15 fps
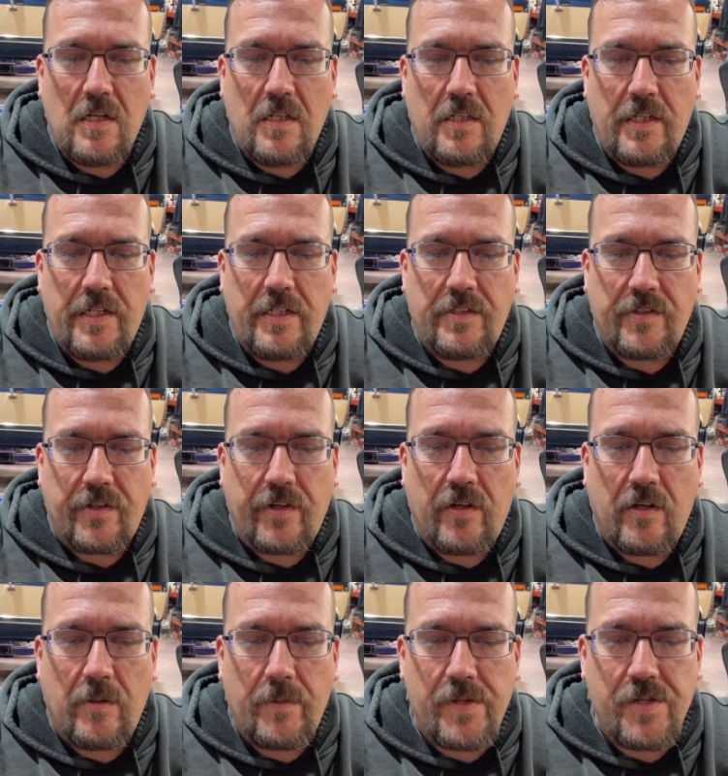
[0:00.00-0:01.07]
These are
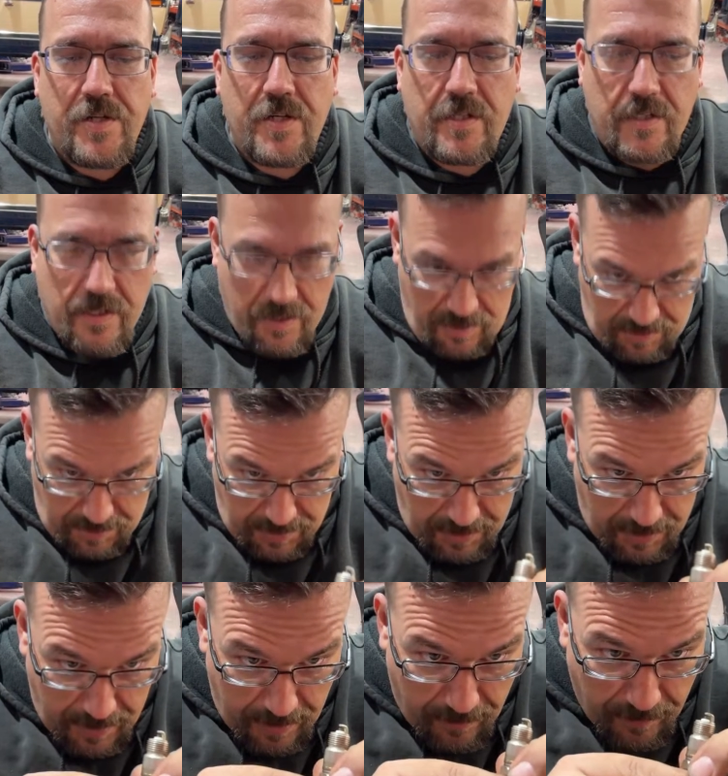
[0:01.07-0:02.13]
garbage. I can tell you
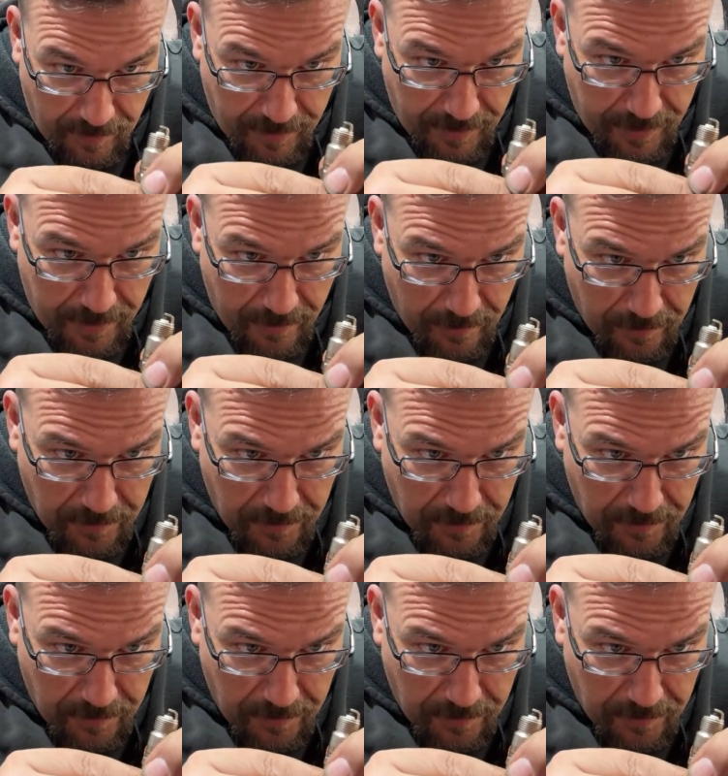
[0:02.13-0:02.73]
that right now.